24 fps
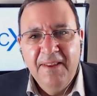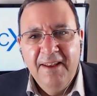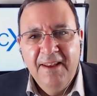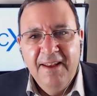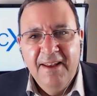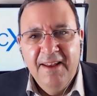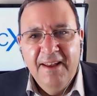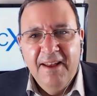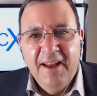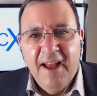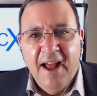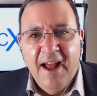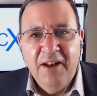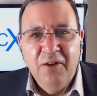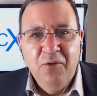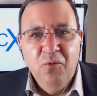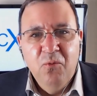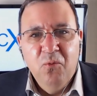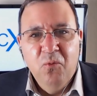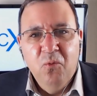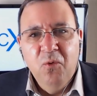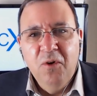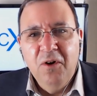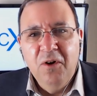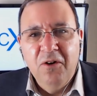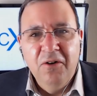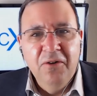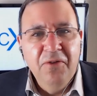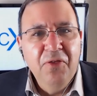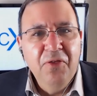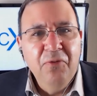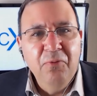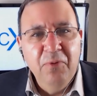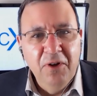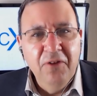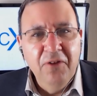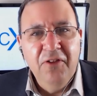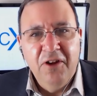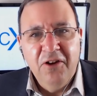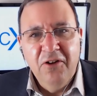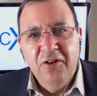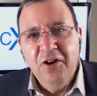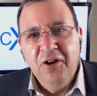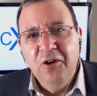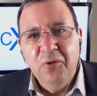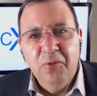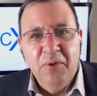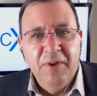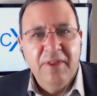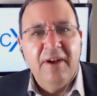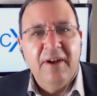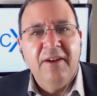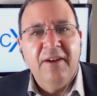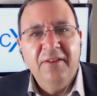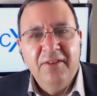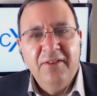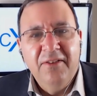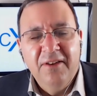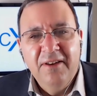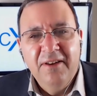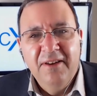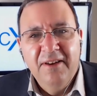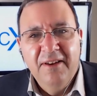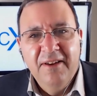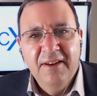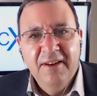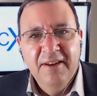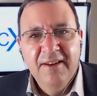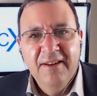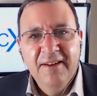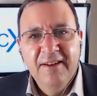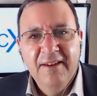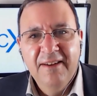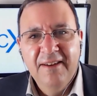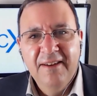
And we're thrilled that you're here with us. Oh, thank you.